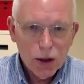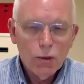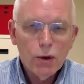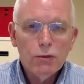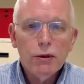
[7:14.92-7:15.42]

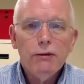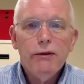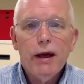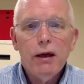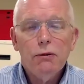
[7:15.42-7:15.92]
when
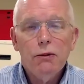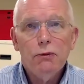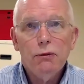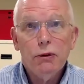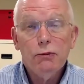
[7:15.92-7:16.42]

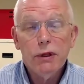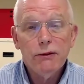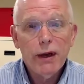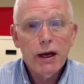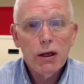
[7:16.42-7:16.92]
the
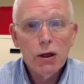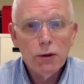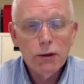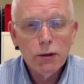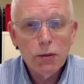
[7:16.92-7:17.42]
value
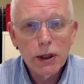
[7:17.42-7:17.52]
we would